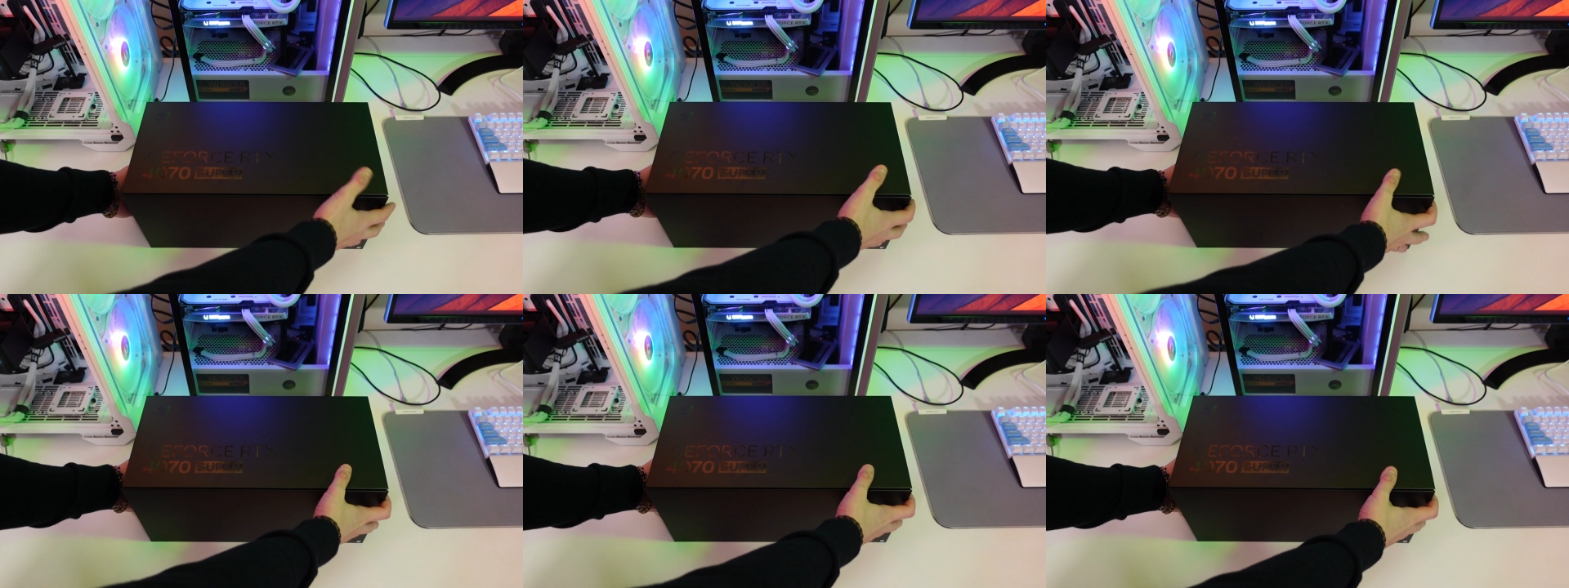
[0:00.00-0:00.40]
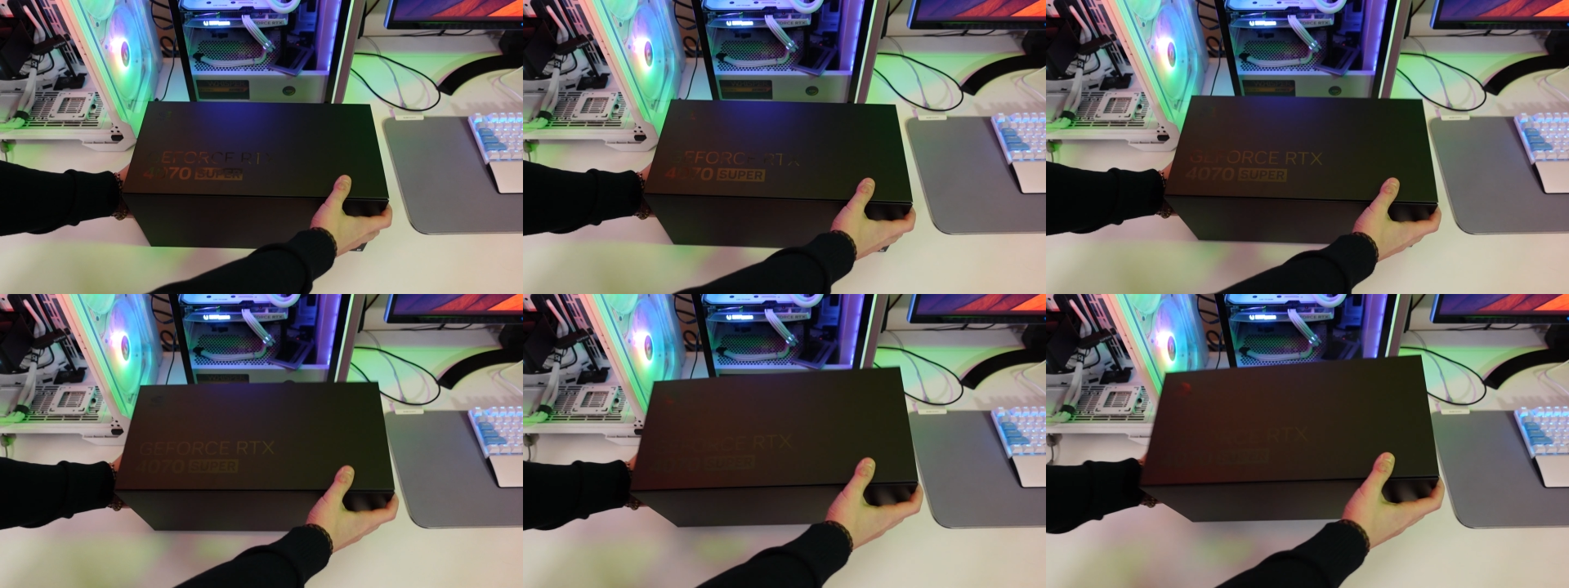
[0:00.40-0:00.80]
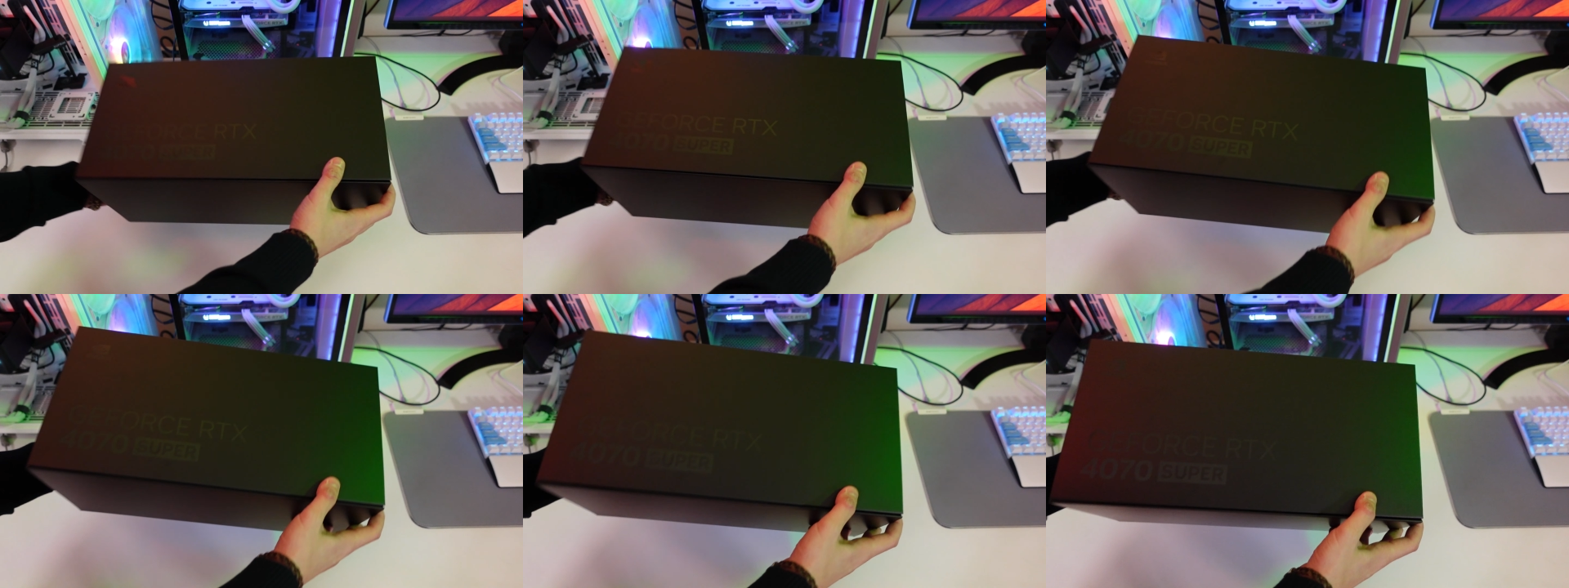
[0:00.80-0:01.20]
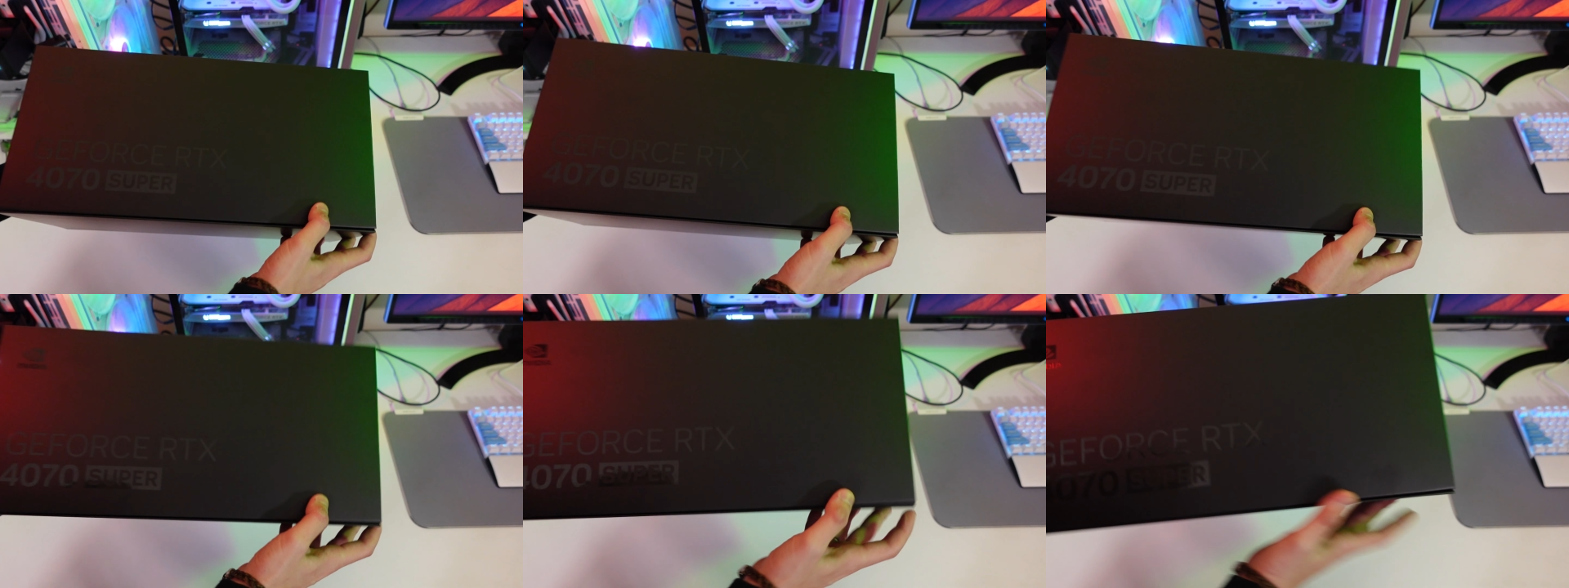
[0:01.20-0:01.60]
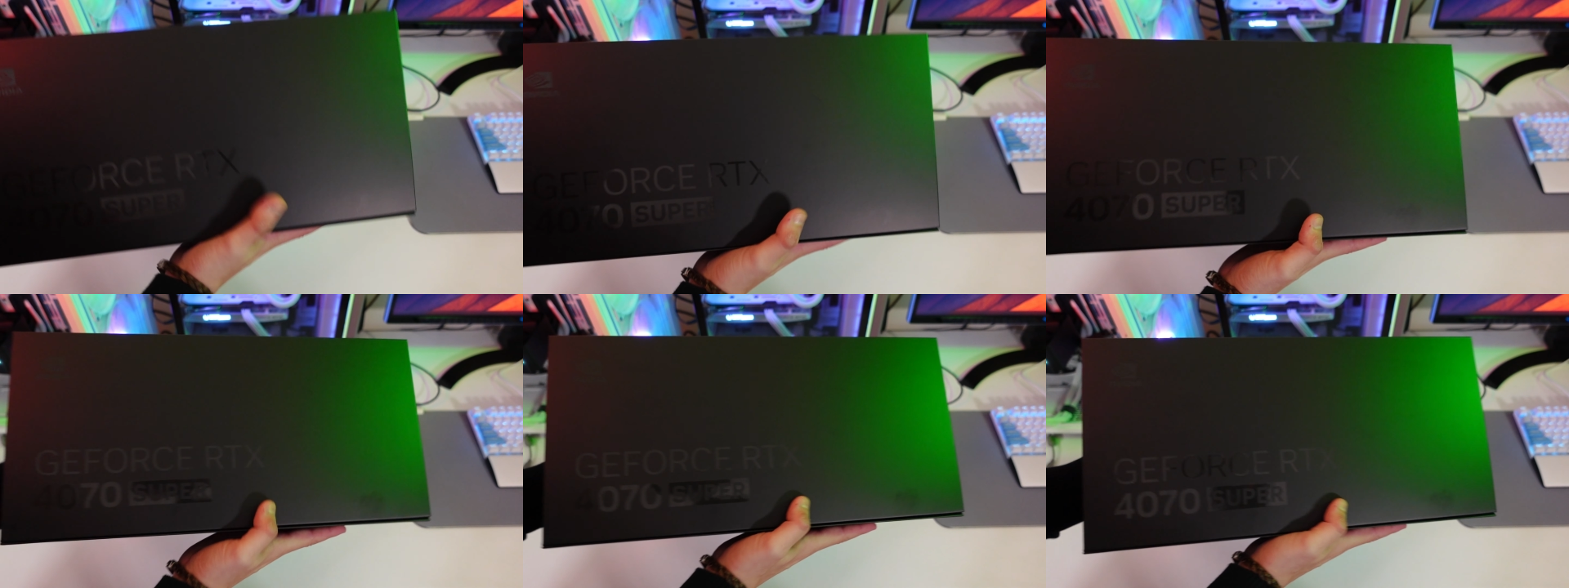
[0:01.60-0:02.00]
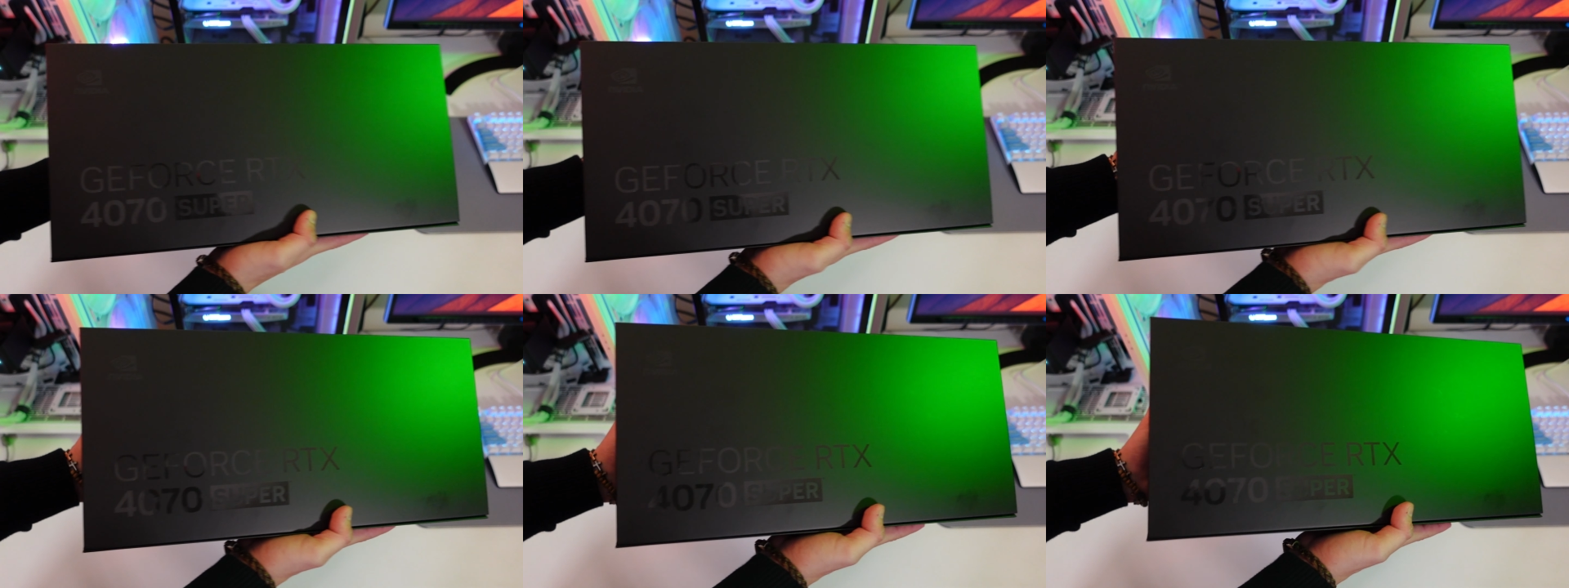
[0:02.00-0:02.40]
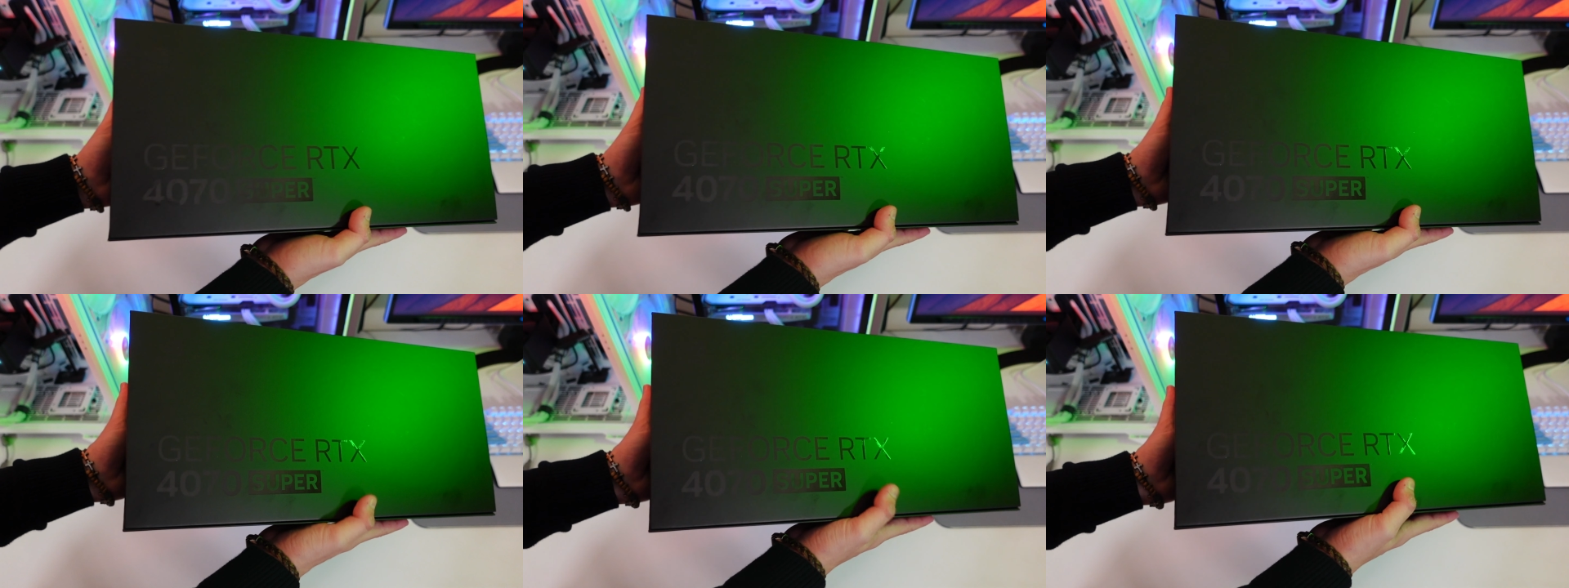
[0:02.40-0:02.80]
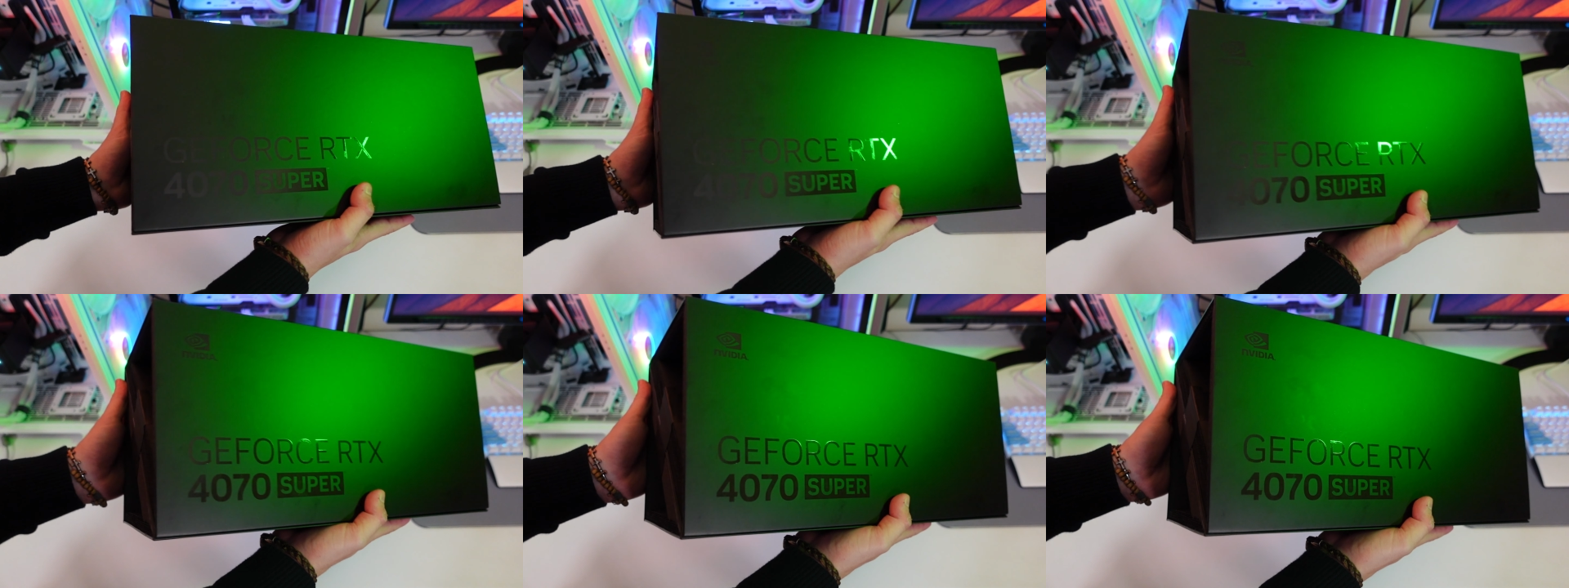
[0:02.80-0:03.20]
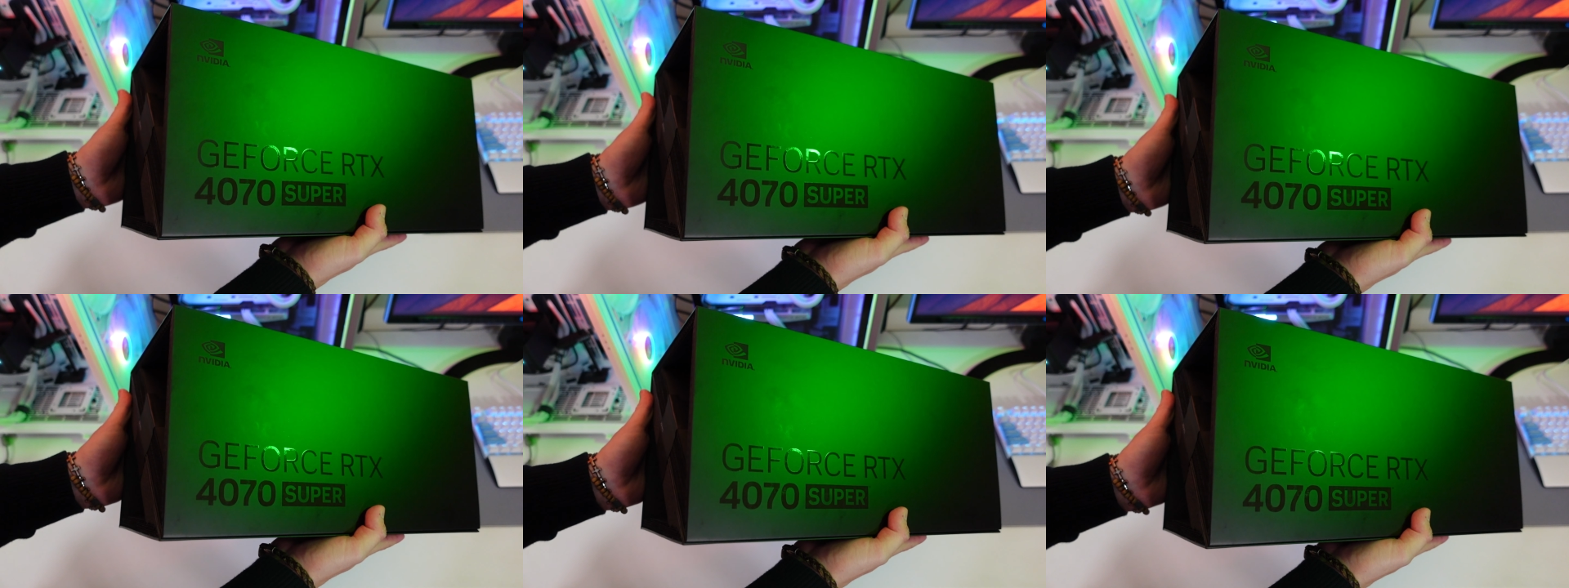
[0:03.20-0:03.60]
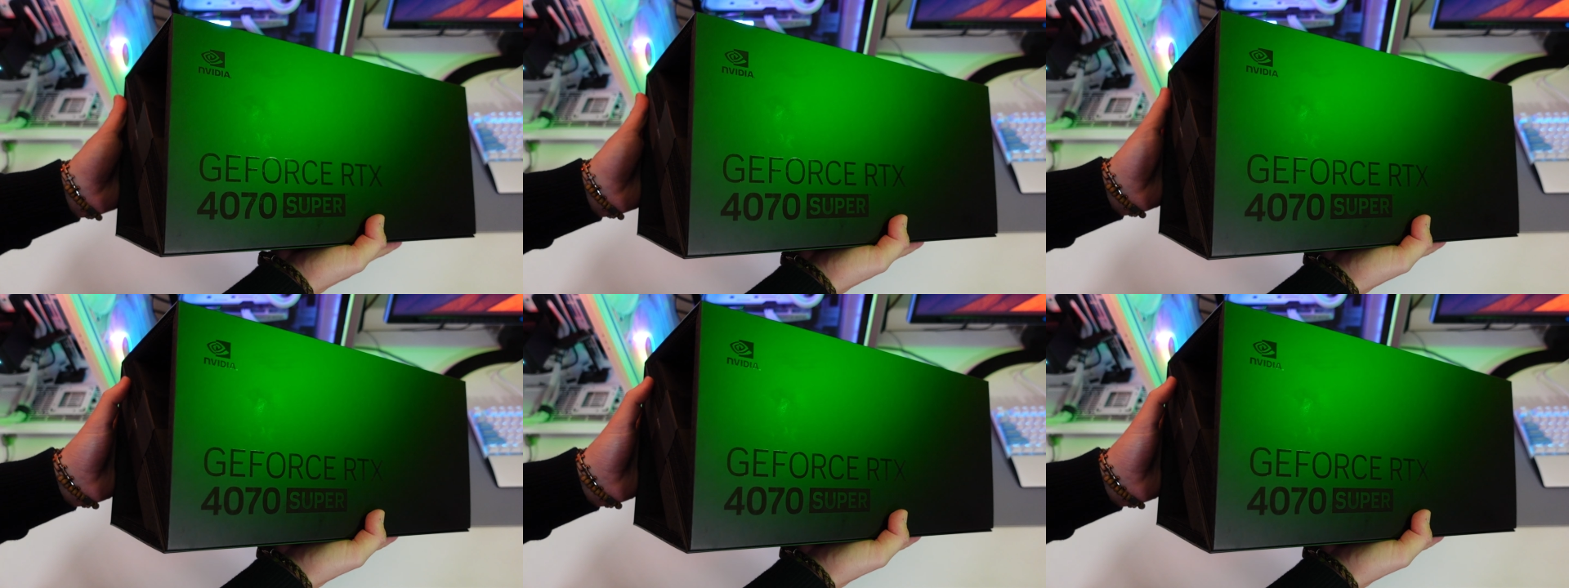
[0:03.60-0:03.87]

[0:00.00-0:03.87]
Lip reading: (no speaker visible)